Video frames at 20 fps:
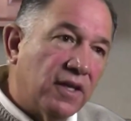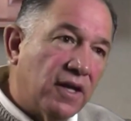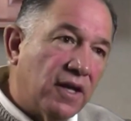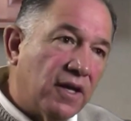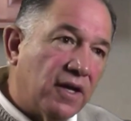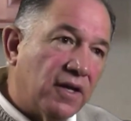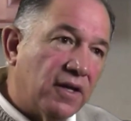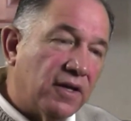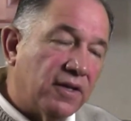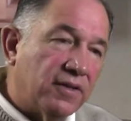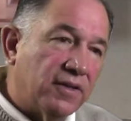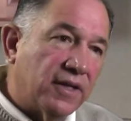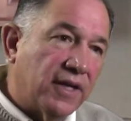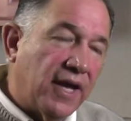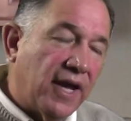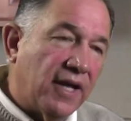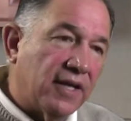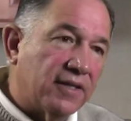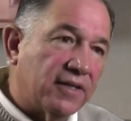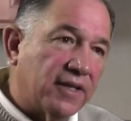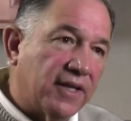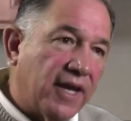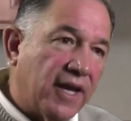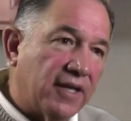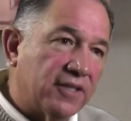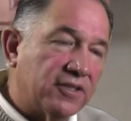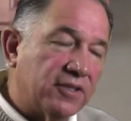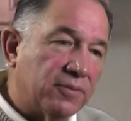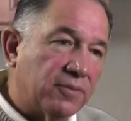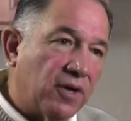uh the, cal the
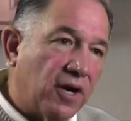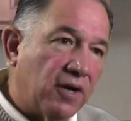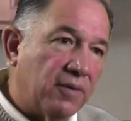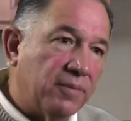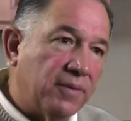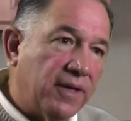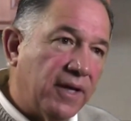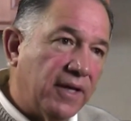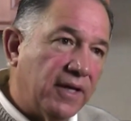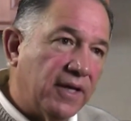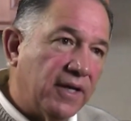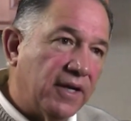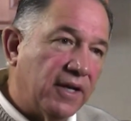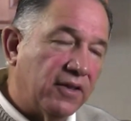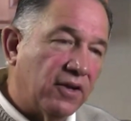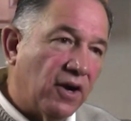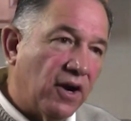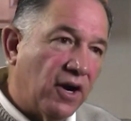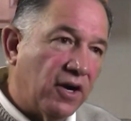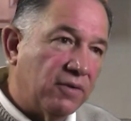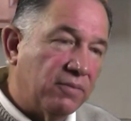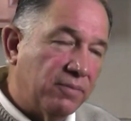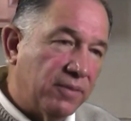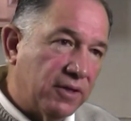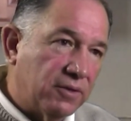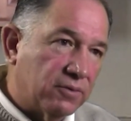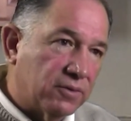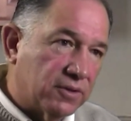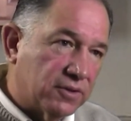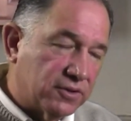calcium carbonate and other hard
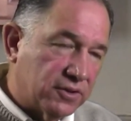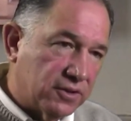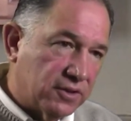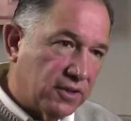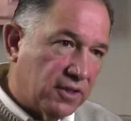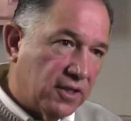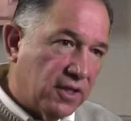minerals